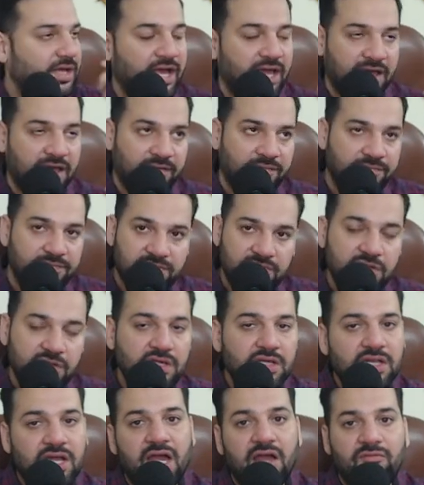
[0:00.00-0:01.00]
I
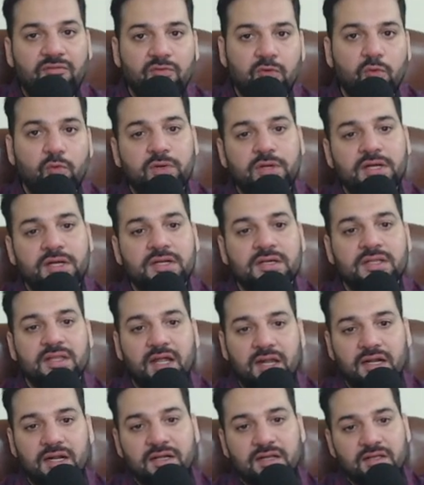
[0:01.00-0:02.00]
have noted
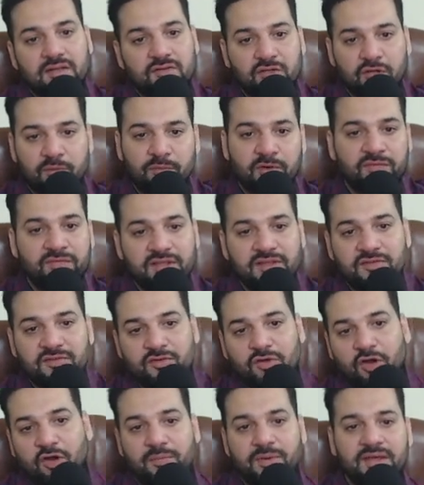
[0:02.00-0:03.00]
that some of these
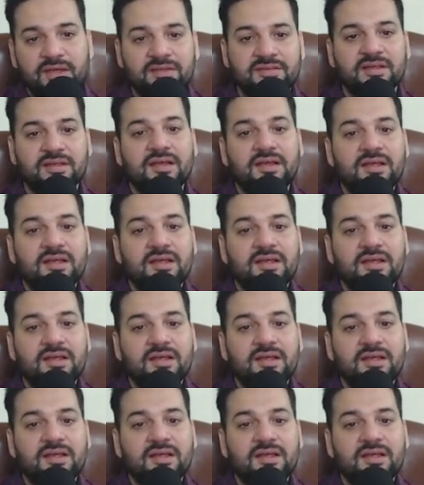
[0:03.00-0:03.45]
topics,